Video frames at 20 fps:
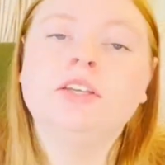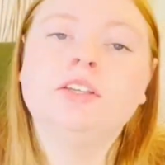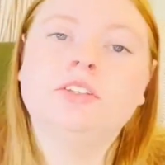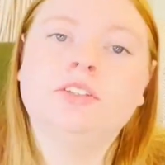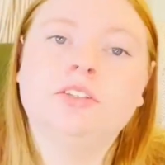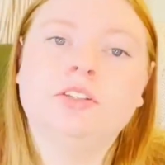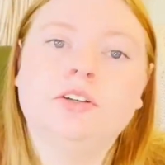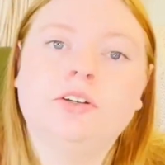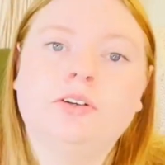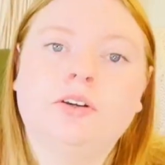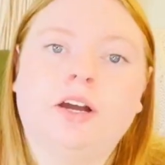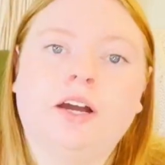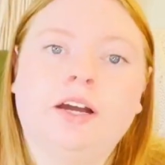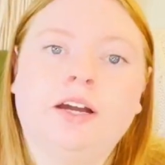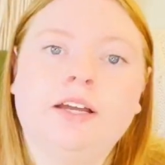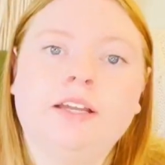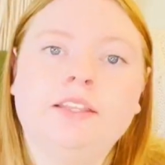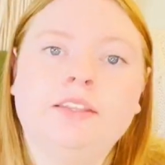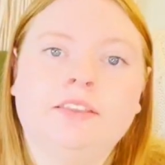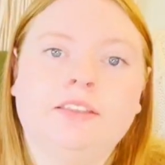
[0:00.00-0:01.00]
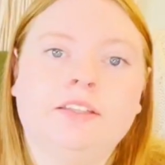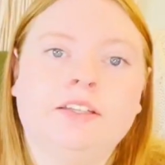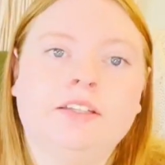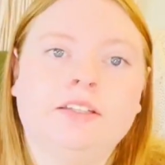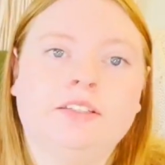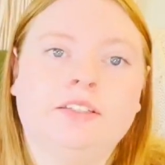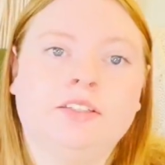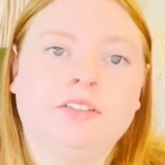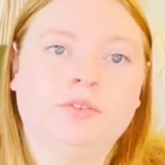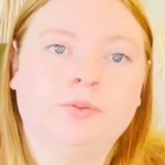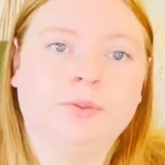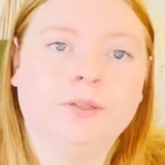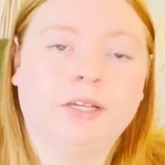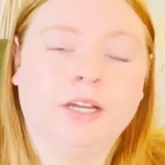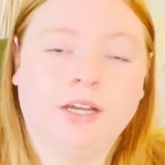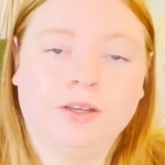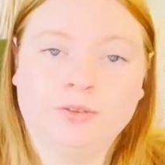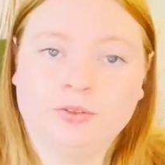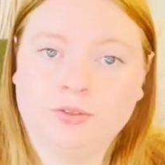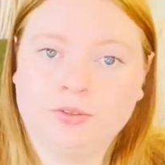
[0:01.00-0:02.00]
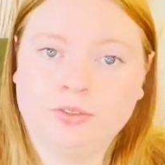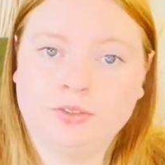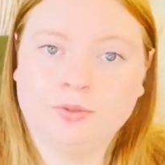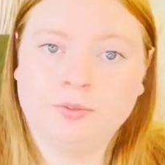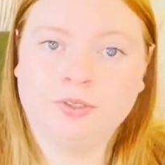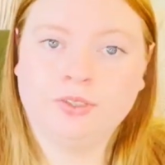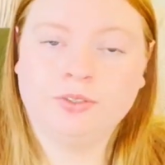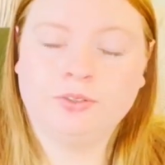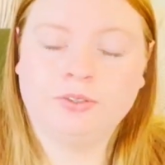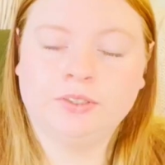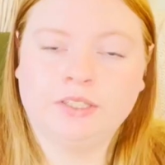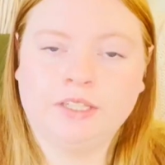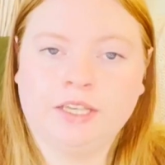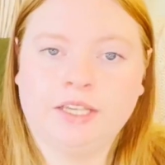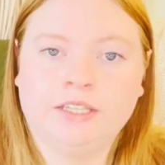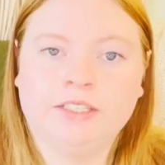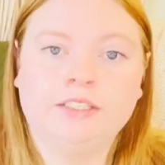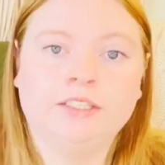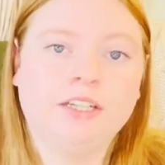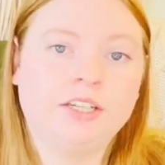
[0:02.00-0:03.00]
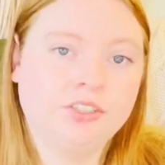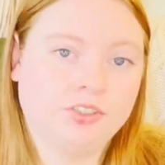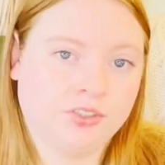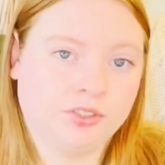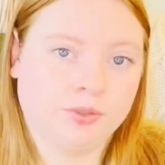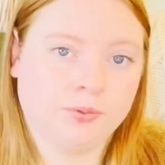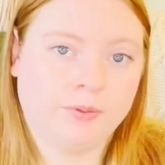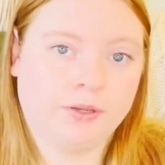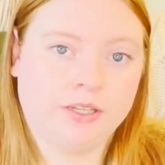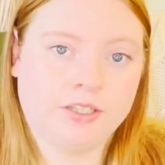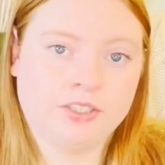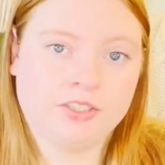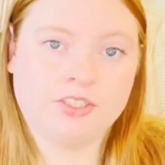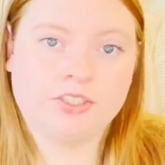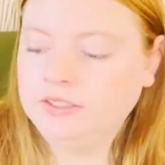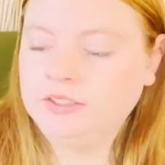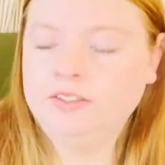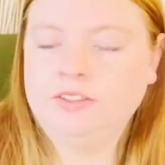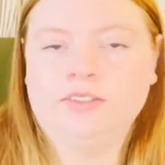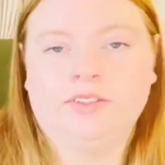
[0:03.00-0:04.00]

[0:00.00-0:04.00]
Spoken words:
So I think this week I'm going to be doing a nature witch.